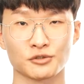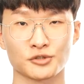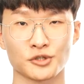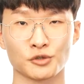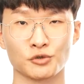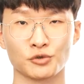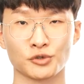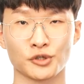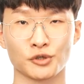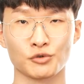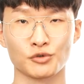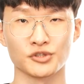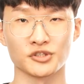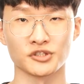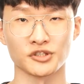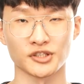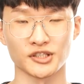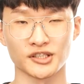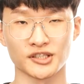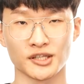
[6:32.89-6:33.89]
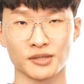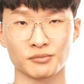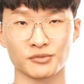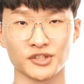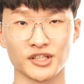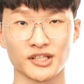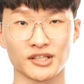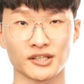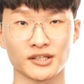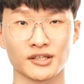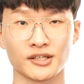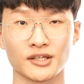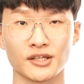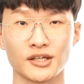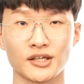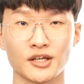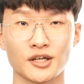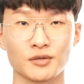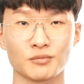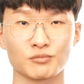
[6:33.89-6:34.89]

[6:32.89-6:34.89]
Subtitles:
is provided as a screenshot,